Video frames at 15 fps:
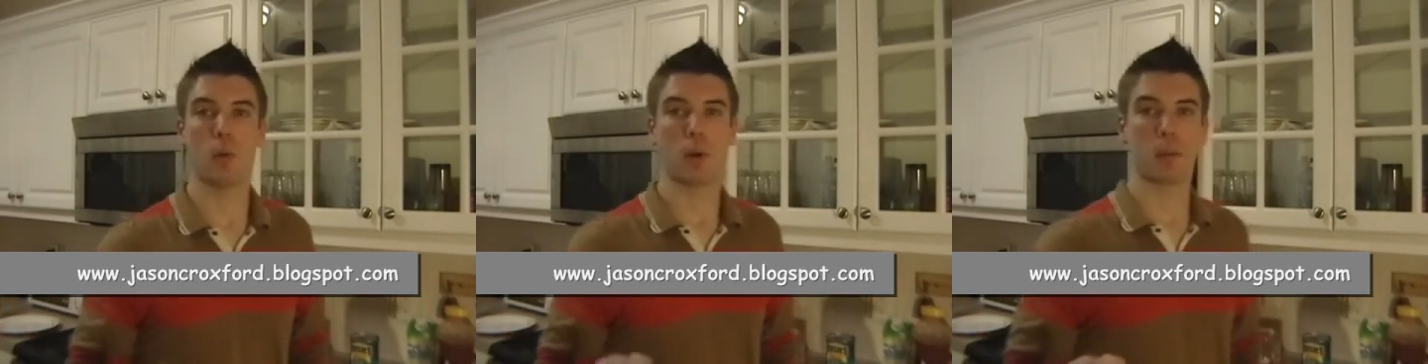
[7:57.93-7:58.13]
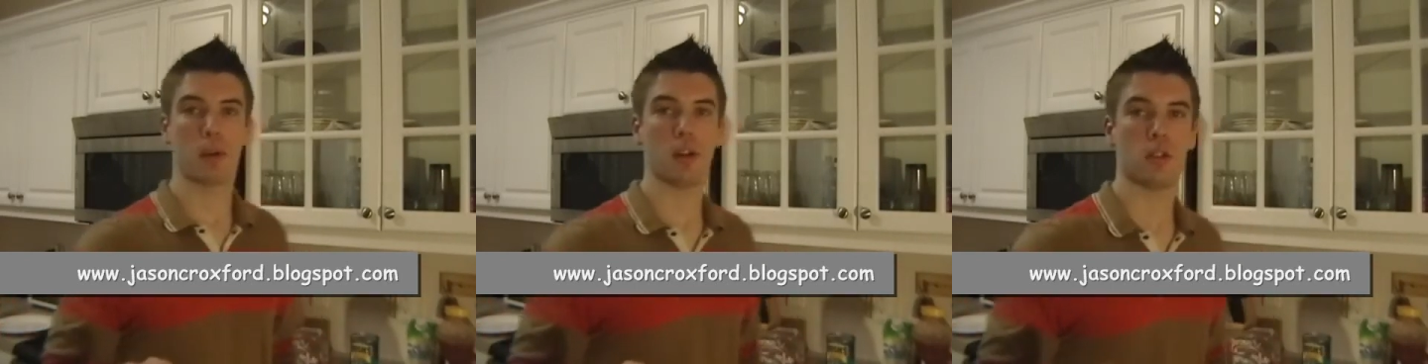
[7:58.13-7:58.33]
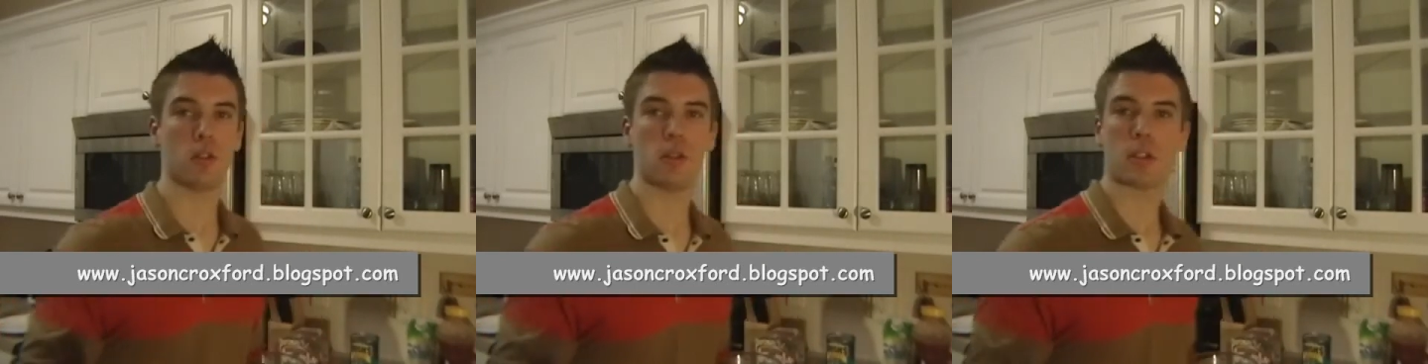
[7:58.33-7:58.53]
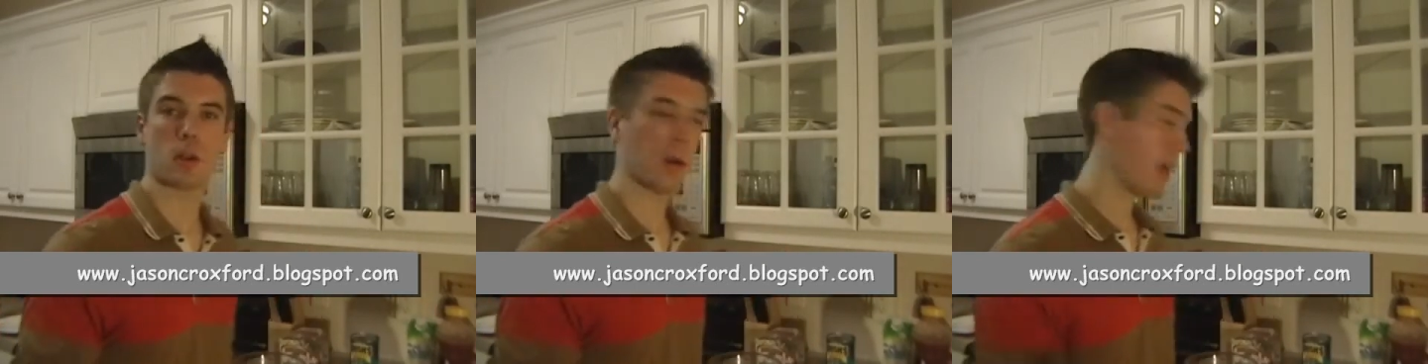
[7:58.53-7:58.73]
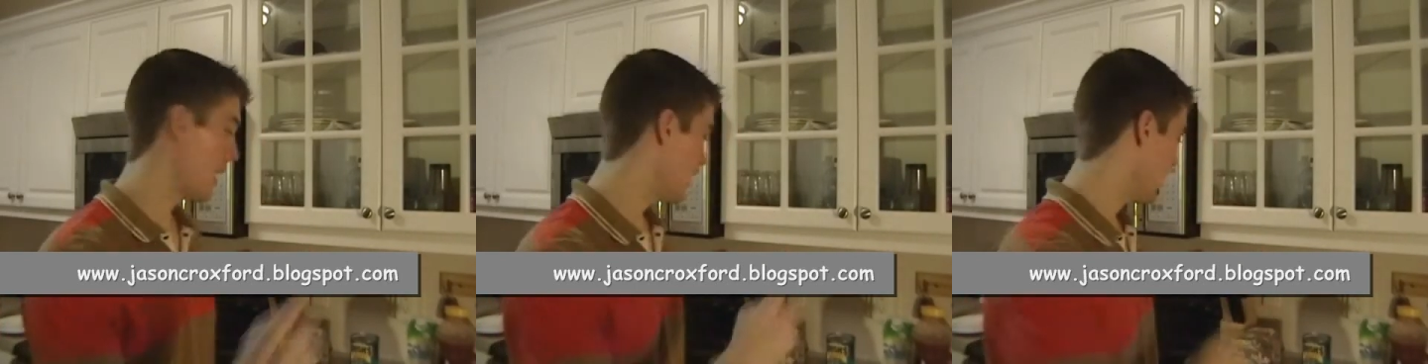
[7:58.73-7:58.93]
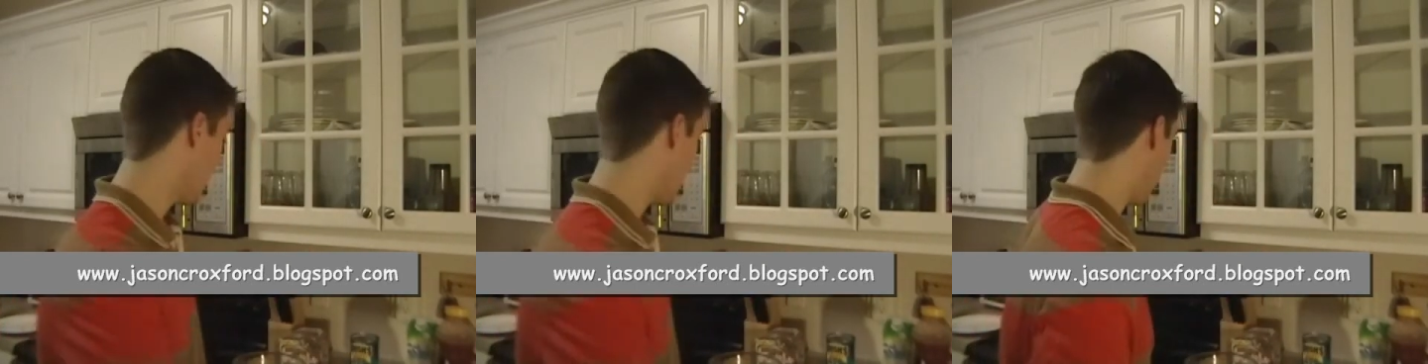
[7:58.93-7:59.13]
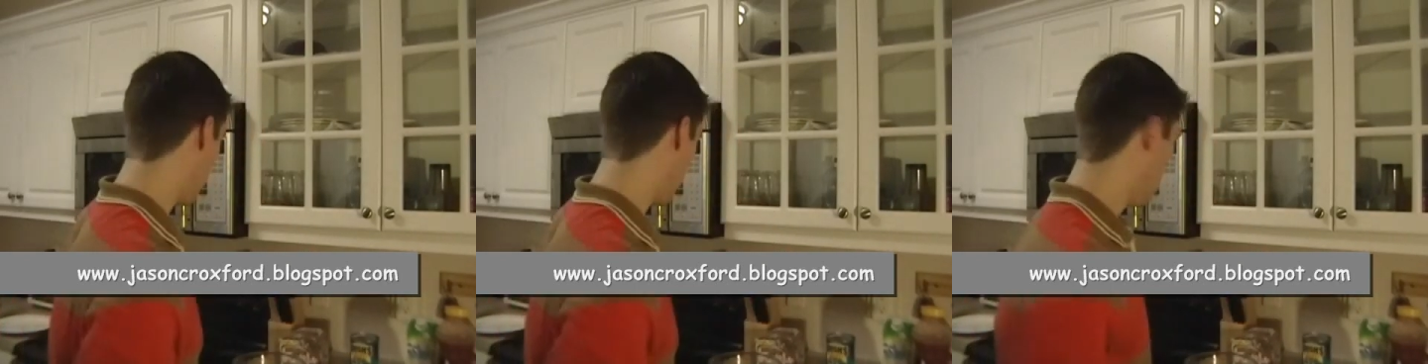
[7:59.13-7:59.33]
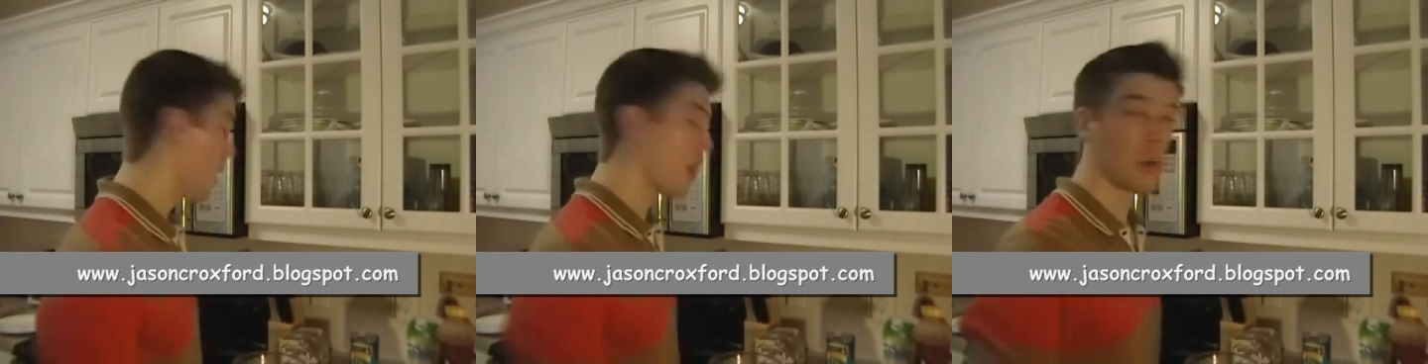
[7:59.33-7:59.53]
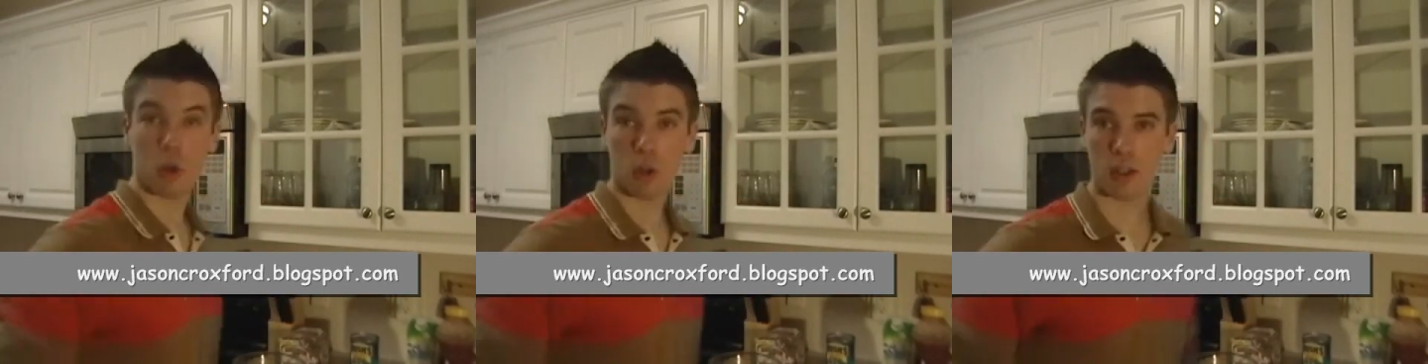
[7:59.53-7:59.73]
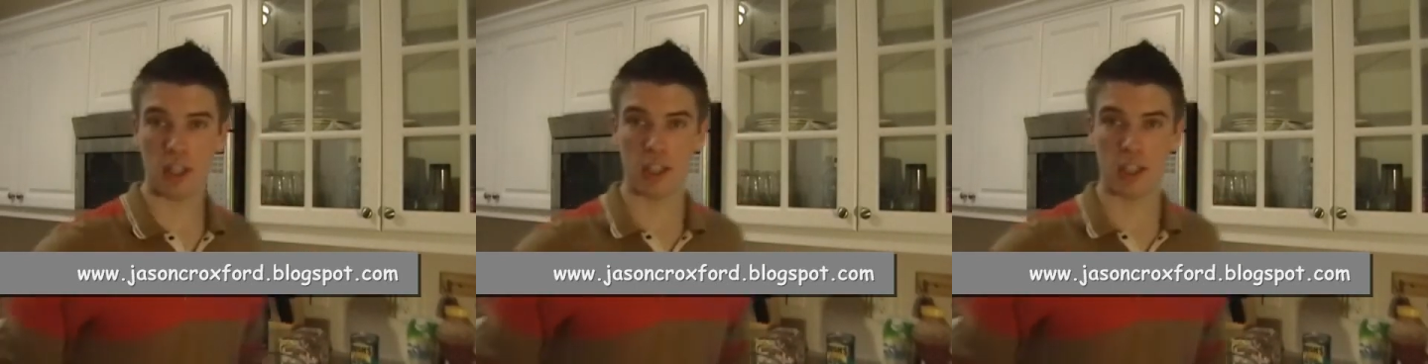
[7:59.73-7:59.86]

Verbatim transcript: What I'm going to do is go ahead and cook